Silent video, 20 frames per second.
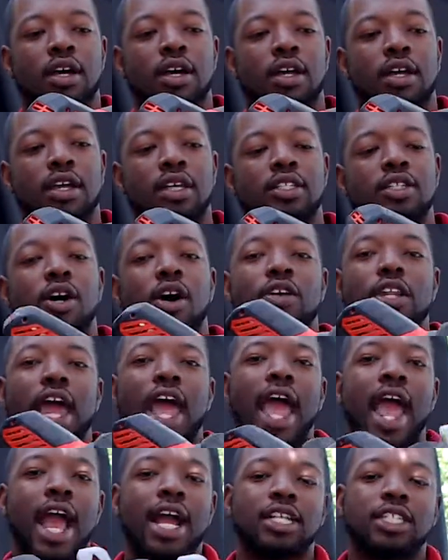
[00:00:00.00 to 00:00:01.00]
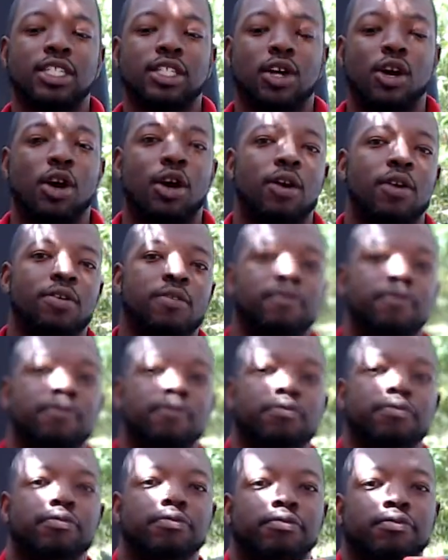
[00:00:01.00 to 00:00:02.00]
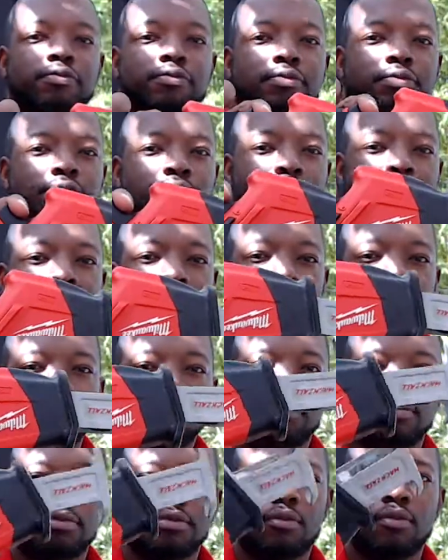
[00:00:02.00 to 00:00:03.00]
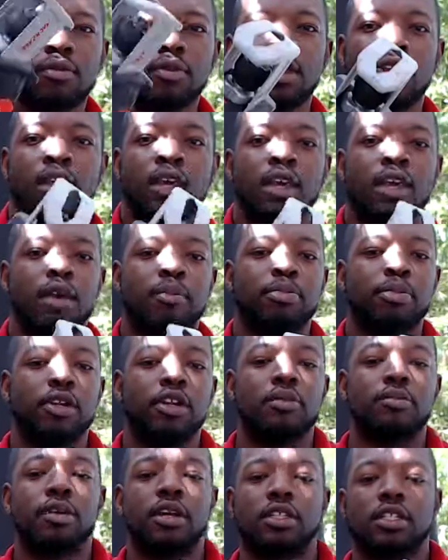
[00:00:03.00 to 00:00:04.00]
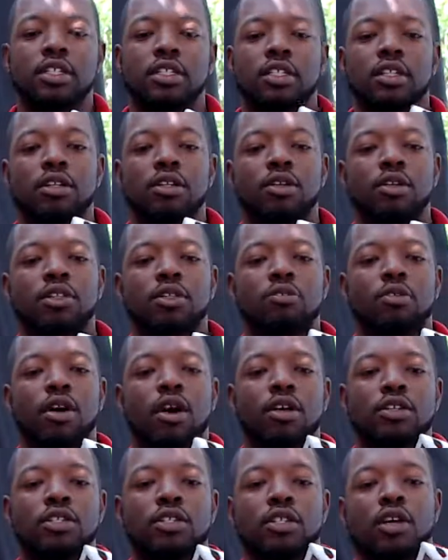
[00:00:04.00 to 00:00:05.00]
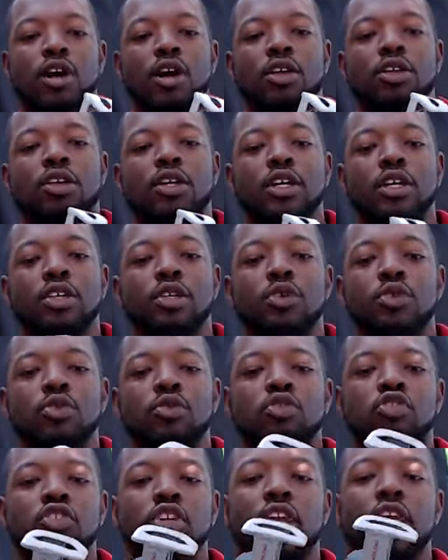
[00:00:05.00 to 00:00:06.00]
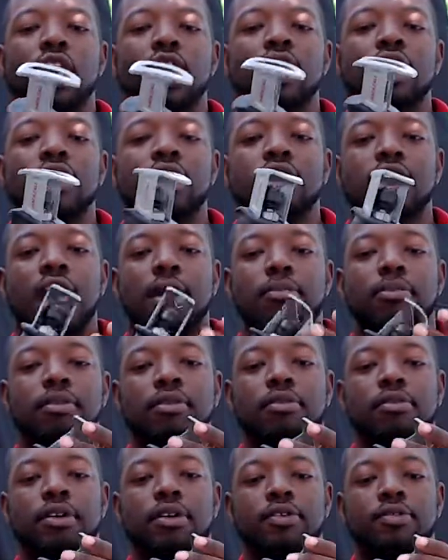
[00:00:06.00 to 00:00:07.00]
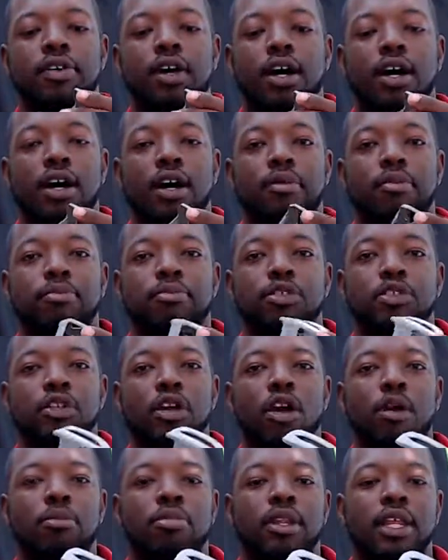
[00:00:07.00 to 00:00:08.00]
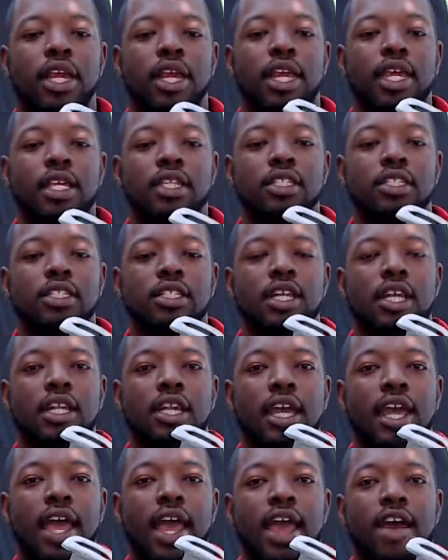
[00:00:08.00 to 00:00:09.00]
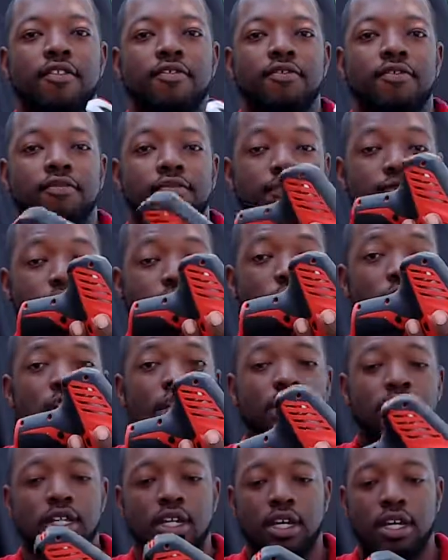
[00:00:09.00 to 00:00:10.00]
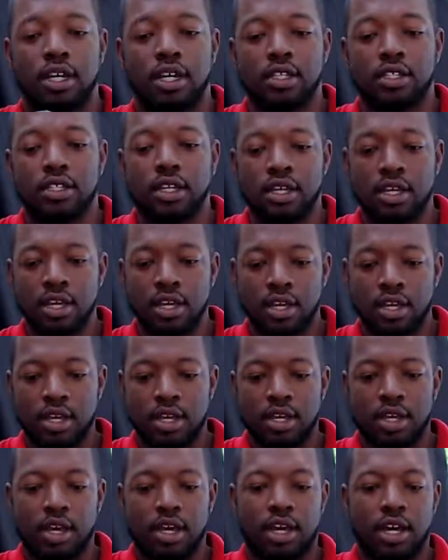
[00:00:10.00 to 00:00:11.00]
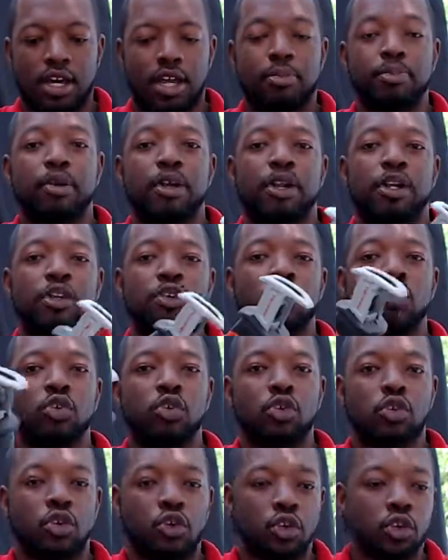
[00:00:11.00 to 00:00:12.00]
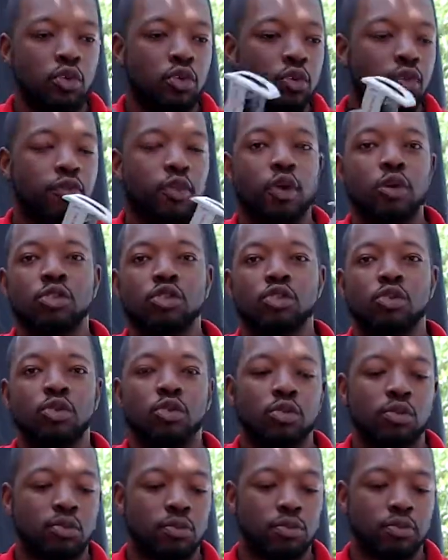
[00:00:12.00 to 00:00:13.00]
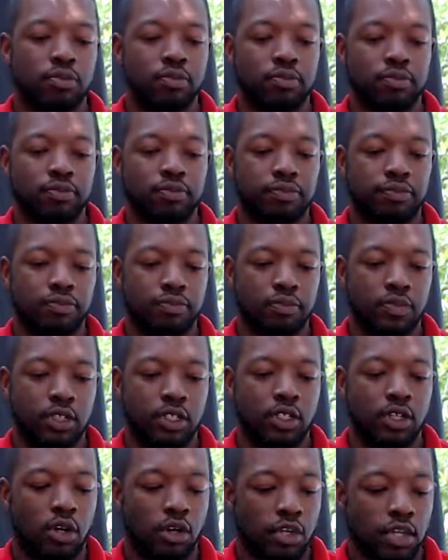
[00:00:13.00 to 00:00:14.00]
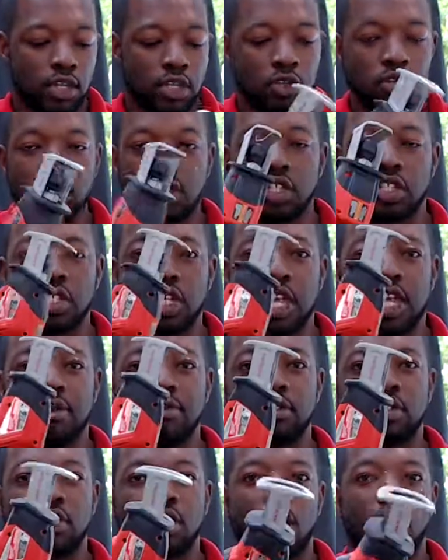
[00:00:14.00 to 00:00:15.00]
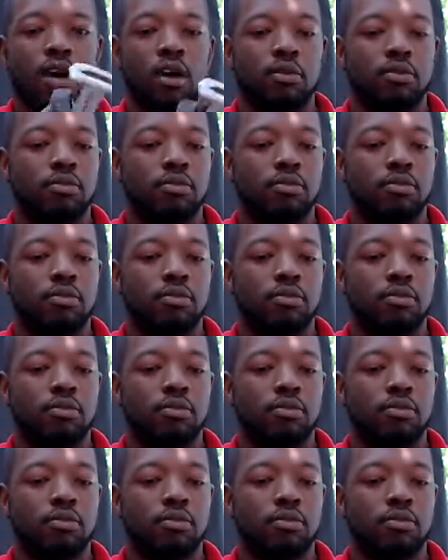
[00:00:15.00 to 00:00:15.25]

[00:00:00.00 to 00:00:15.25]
It's called a hacksaw. And pretty much it's a little small saw. You can use any type of saw blades that they have for these guns. They're pretty universal. You know, you can use the same saw